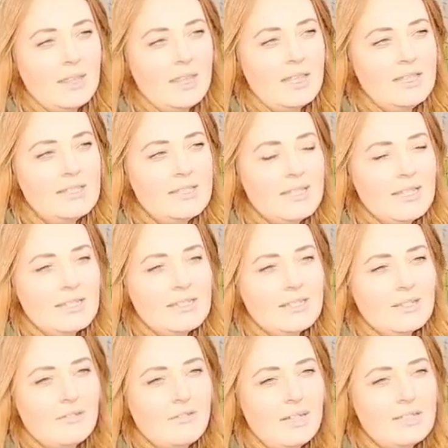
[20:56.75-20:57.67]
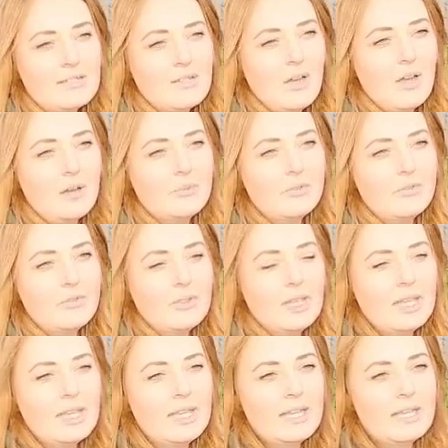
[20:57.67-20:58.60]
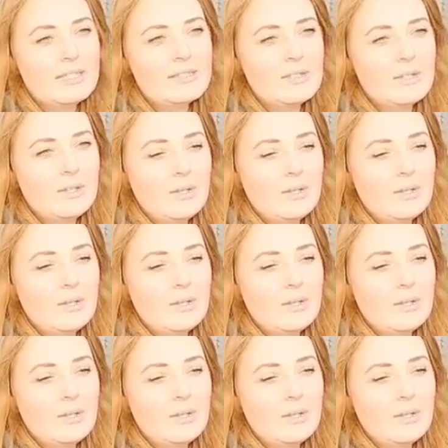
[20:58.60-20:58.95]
this is a great time of year